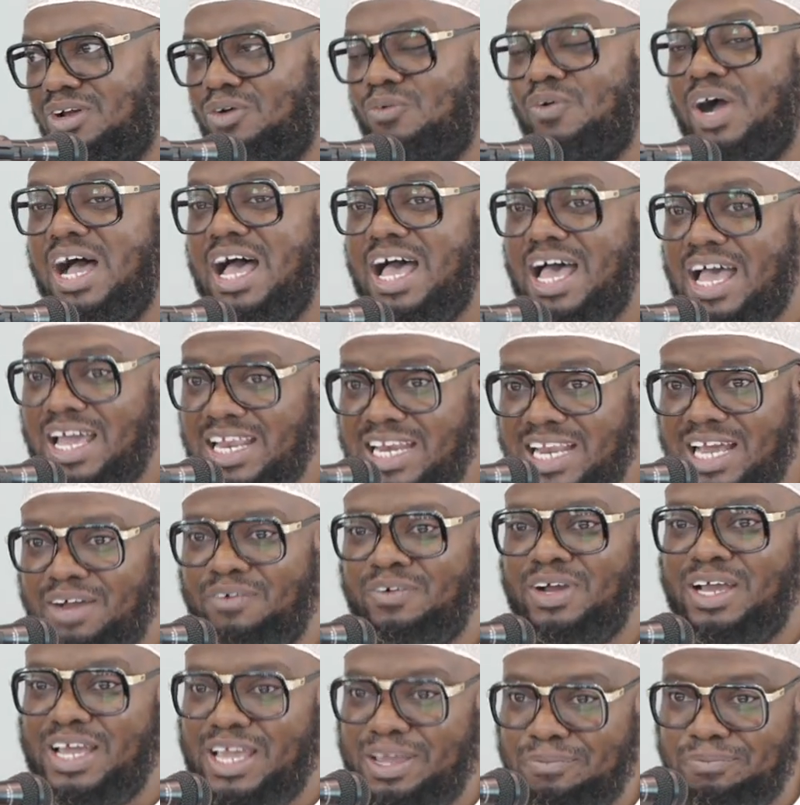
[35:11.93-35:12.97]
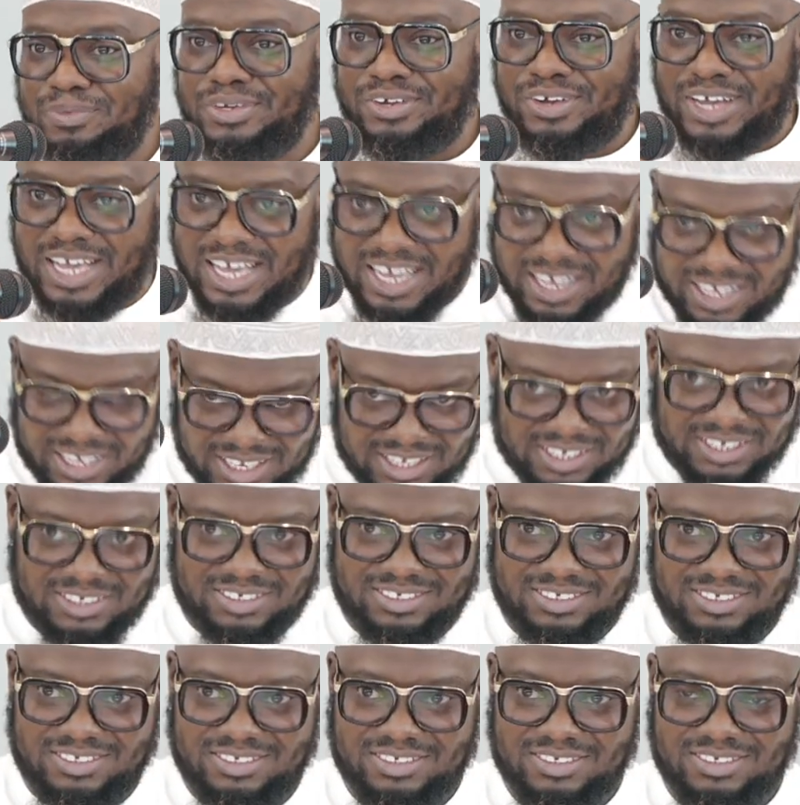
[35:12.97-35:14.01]
Wa ana wa ibn
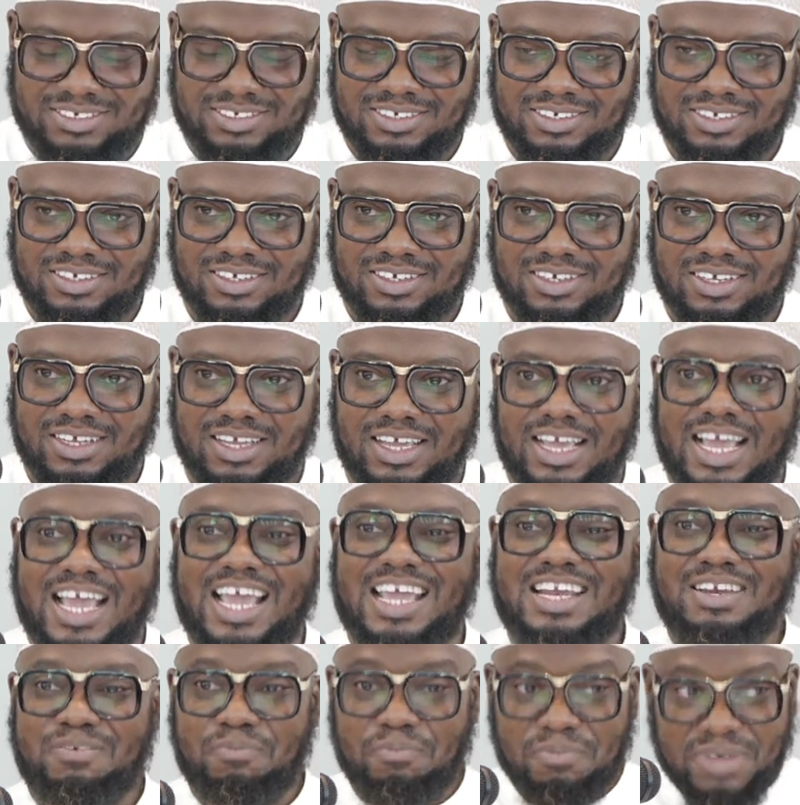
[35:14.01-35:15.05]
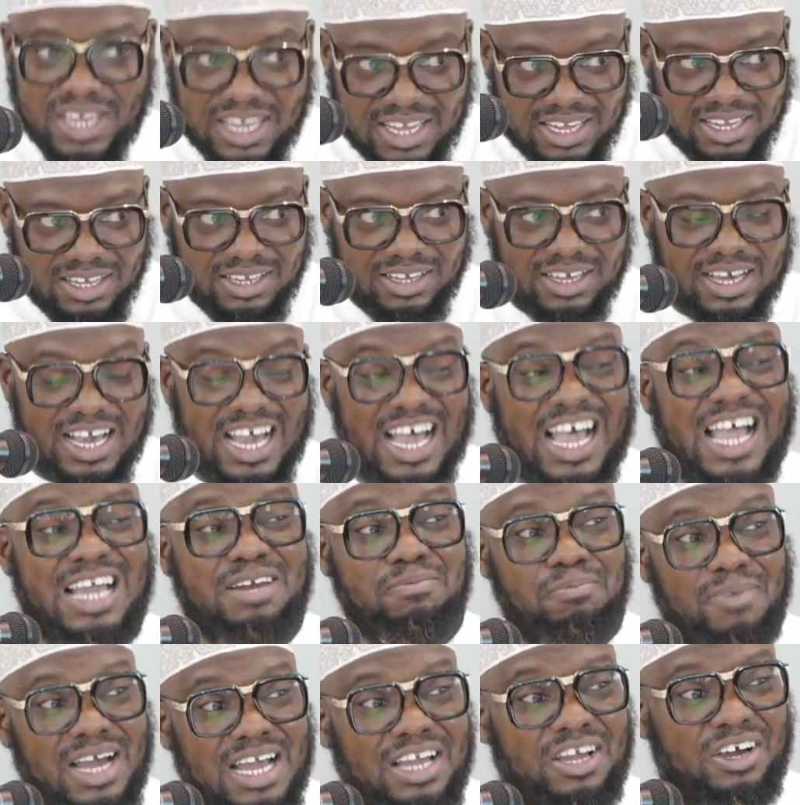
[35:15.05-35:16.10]
akhi. And me
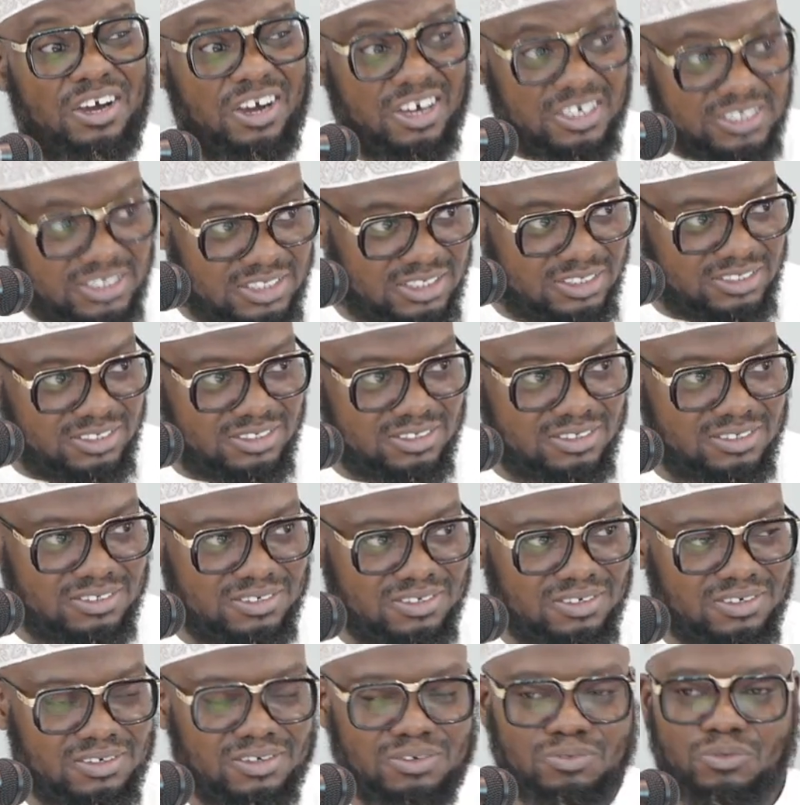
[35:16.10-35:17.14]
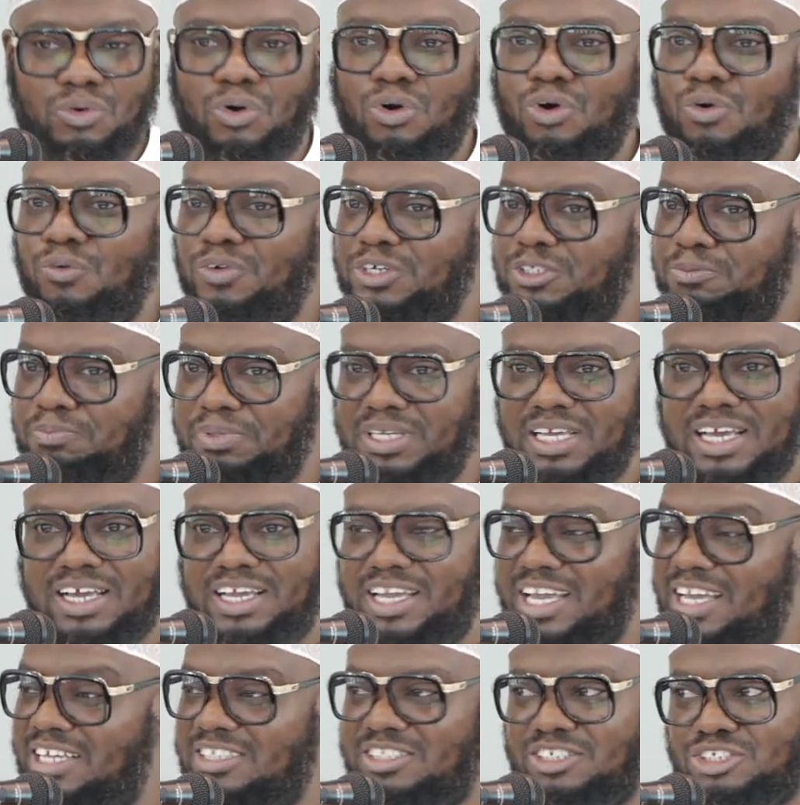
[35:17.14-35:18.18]
and my cousin will always be
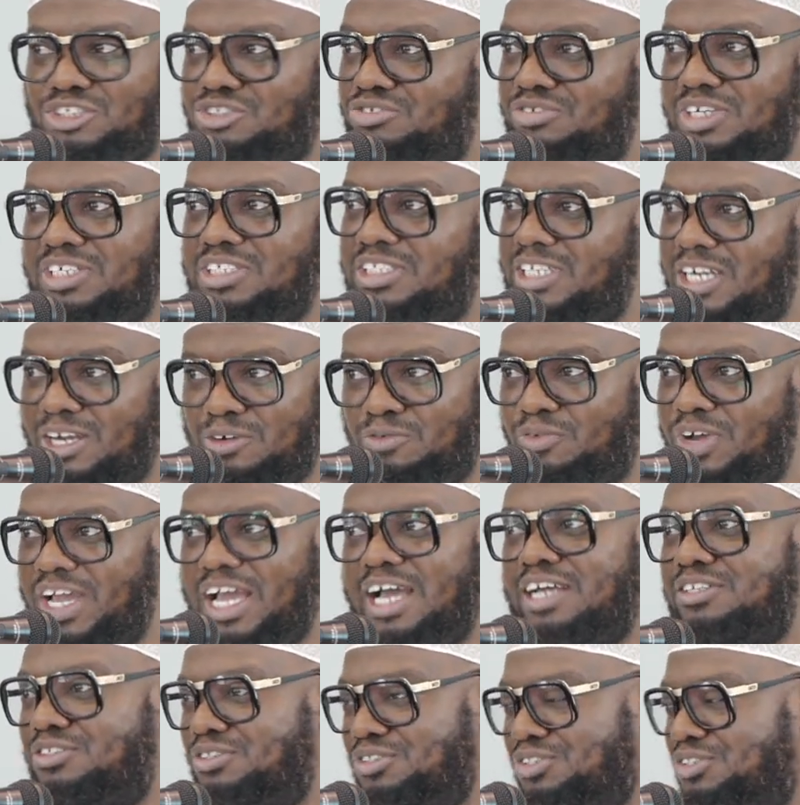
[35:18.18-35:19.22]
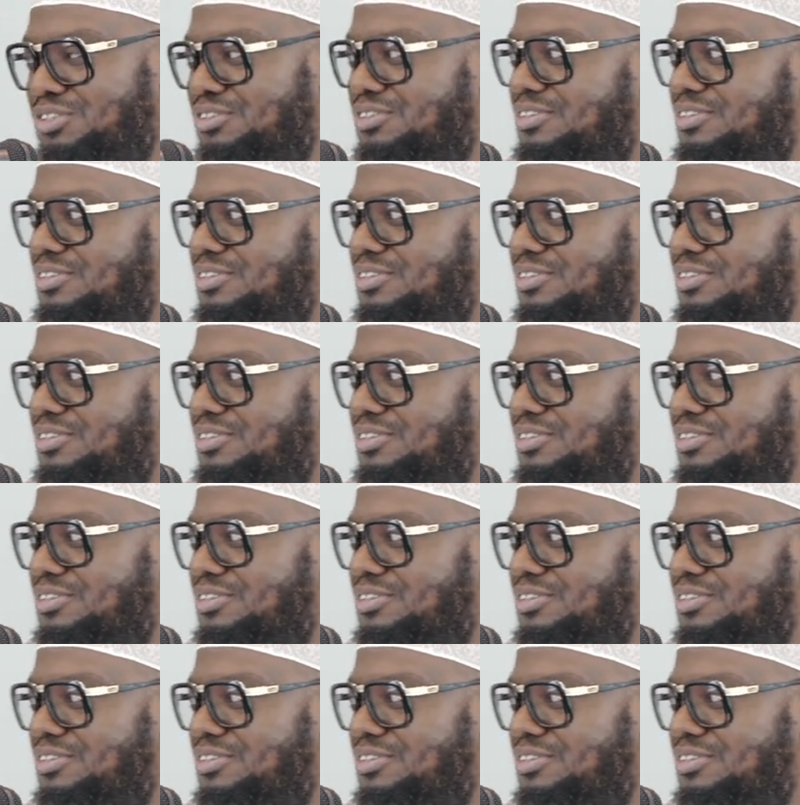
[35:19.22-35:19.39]
against a stranger if we had to